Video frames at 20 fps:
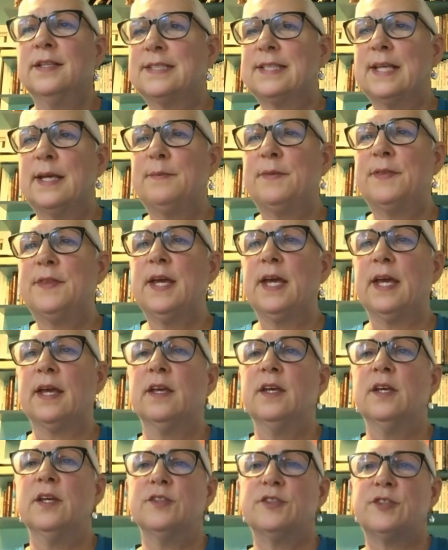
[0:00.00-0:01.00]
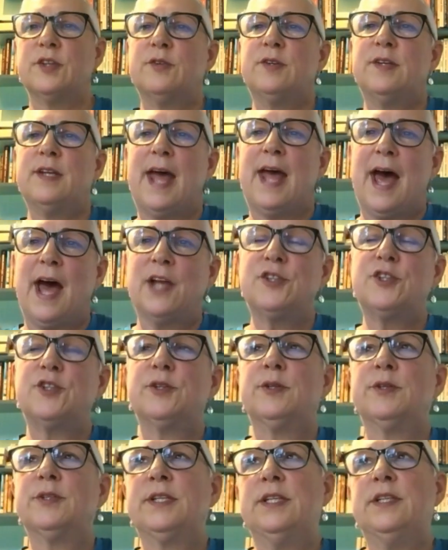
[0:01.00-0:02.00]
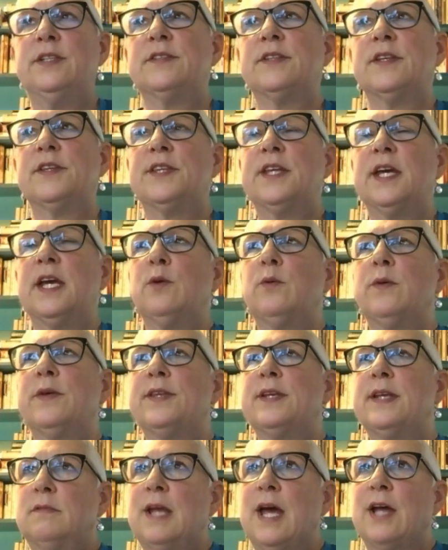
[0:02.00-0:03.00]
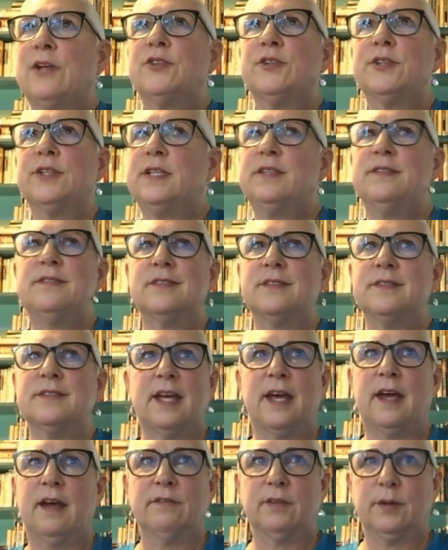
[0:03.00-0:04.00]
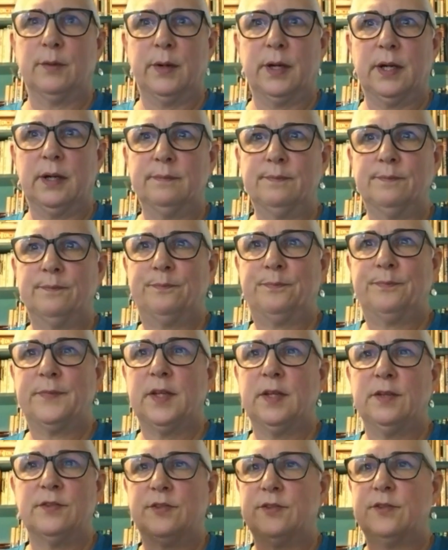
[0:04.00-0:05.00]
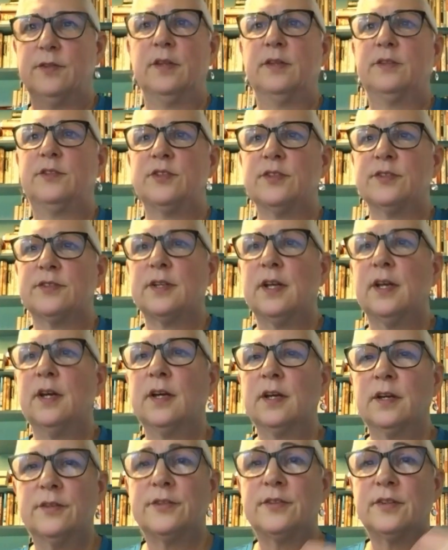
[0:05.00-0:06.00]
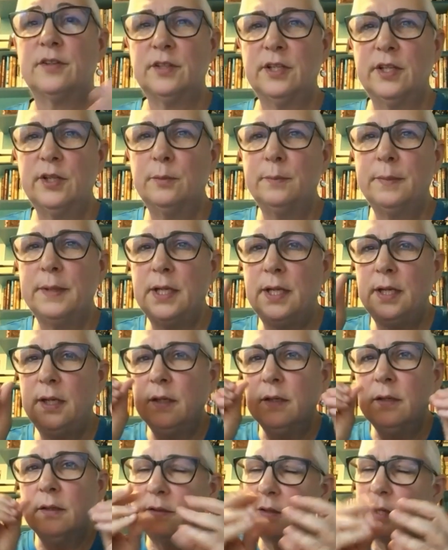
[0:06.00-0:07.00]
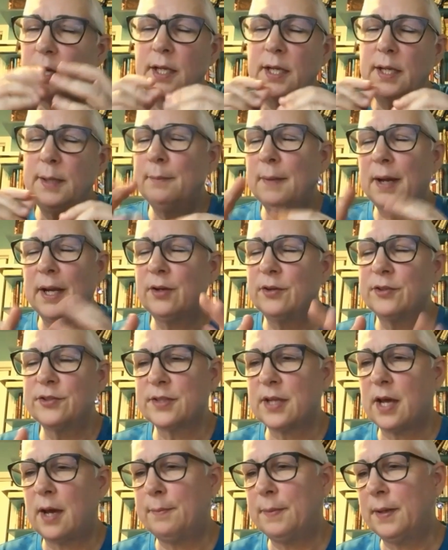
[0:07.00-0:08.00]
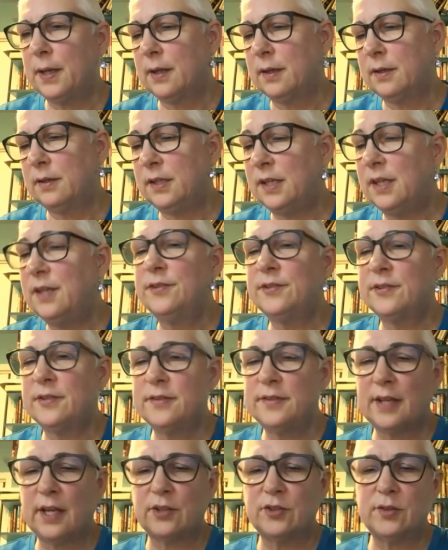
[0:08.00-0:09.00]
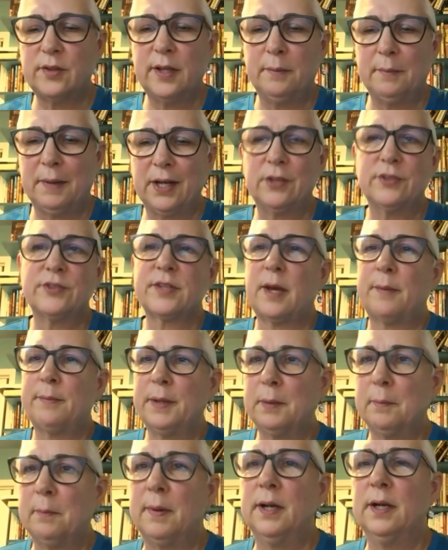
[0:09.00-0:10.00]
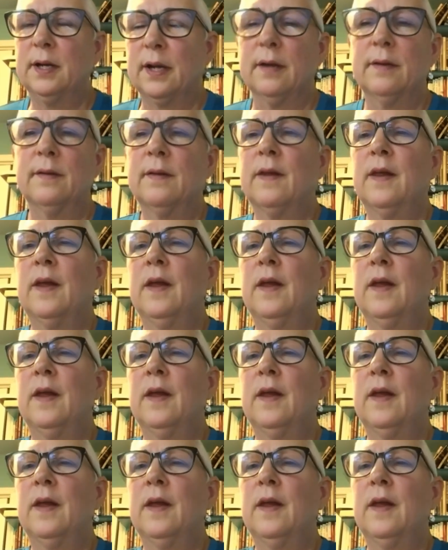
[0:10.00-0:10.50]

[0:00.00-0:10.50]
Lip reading: Same thing. So natural yeast, the thing with natural yeast is everywhere. It just because they're little bitty, tiny microscopic. Yeast is actually a microscopic bug.